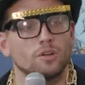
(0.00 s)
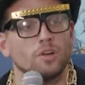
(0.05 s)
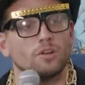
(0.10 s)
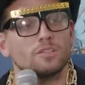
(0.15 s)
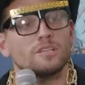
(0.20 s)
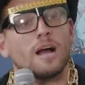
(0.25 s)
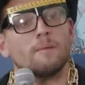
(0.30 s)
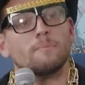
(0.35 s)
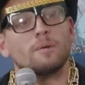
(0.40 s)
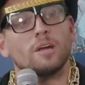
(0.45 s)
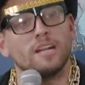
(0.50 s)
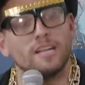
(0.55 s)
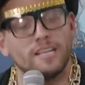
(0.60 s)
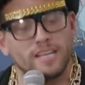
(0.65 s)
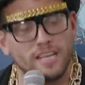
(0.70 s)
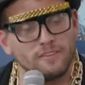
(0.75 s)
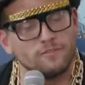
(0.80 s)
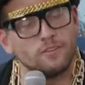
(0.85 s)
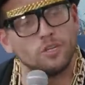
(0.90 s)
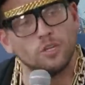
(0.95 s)
He goes, I'm going to
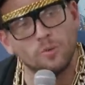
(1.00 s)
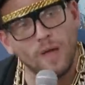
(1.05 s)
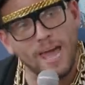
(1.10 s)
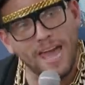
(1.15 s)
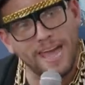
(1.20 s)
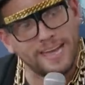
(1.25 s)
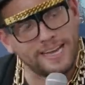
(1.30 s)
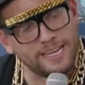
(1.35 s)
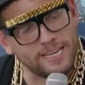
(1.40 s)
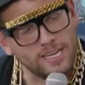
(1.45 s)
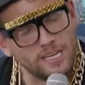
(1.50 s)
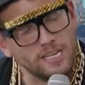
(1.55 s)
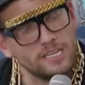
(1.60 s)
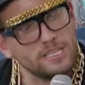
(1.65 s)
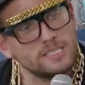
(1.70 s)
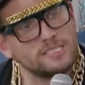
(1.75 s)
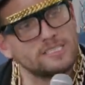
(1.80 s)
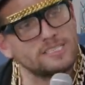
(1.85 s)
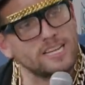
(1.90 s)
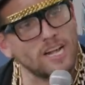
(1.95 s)
give you a
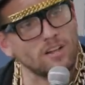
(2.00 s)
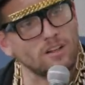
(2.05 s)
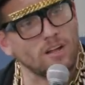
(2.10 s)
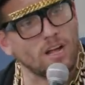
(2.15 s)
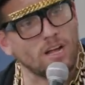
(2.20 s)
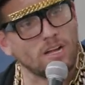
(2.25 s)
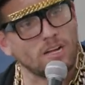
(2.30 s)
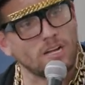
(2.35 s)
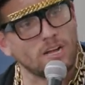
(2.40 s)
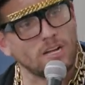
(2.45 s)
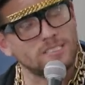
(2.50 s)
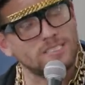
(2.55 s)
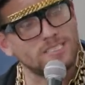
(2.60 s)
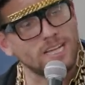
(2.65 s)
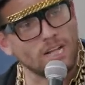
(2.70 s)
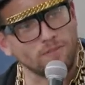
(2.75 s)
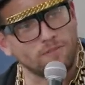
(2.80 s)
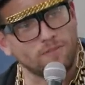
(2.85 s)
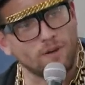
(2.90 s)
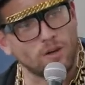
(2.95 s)
cell uh, a
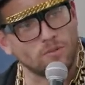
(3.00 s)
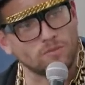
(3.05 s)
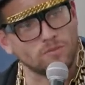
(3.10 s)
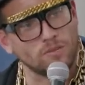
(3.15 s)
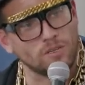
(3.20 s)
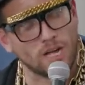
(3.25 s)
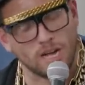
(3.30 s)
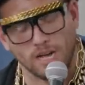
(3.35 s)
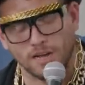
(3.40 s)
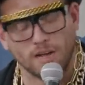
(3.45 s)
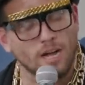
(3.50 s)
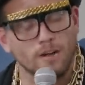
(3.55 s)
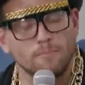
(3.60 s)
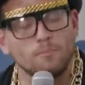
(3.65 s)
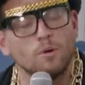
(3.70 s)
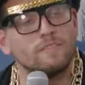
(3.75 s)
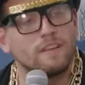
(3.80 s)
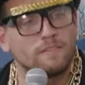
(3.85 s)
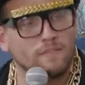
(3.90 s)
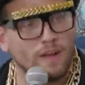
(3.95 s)
cell phone uh, a
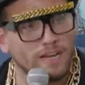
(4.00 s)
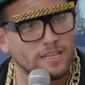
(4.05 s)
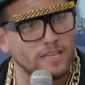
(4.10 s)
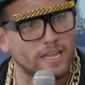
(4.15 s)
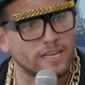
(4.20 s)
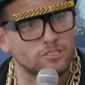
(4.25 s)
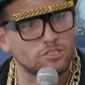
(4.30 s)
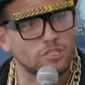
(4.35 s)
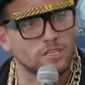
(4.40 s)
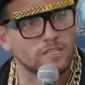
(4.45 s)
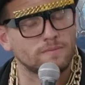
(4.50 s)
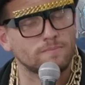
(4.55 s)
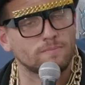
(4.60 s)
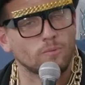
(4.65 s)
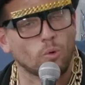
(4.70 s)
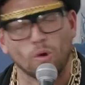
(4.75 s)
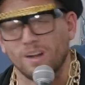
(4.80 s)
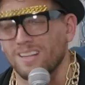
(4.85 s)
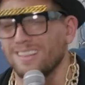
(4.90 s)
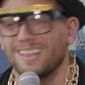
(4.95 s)
moving violation
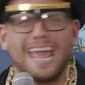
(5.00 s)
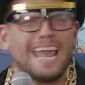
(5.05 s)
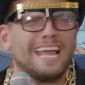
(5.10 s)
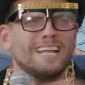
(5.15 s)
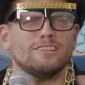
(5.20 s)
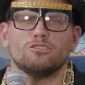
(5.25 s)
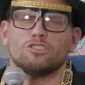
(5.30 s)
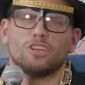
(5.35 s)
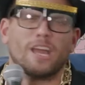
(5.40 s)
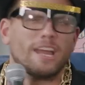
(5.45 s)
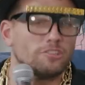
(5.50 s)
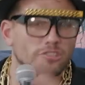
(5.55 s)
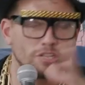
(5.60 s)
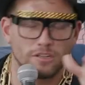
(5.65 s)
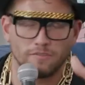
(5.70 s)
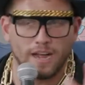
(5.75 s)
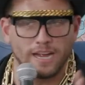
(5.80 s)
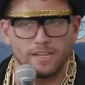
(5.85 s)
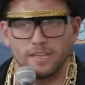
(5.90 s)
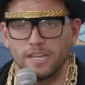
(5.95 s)
or a lane
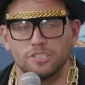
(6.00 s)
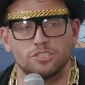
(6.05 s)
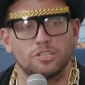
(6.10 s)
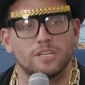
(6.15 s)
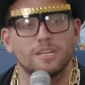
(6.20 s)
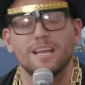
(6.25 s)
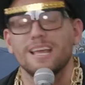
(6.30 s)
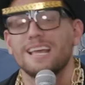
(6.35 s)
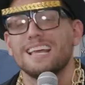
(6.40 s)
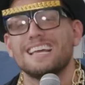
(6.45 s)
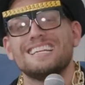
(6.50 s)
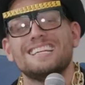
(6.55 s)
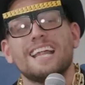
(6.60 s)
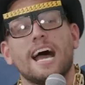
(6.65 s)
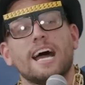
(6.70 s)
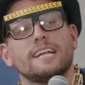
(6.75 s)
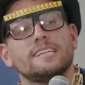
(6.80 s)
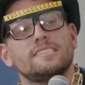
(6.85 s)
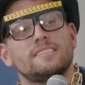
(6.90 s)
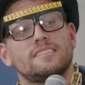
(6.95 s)
changing violation,
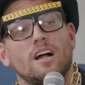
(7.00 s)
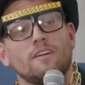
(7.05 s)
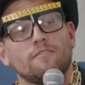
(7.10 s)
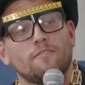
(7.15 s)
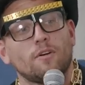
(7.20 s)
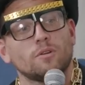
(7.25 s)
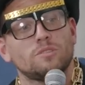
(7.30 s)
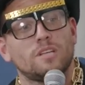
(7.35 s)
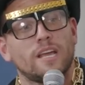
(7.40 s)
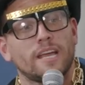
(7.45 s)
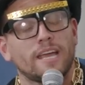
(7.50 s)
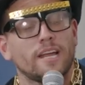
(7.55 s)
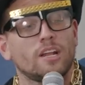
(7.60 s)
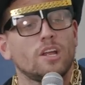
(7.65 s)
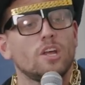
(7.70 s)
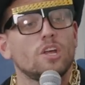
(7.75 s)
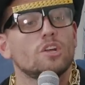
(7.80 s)
not a cell phone ticket.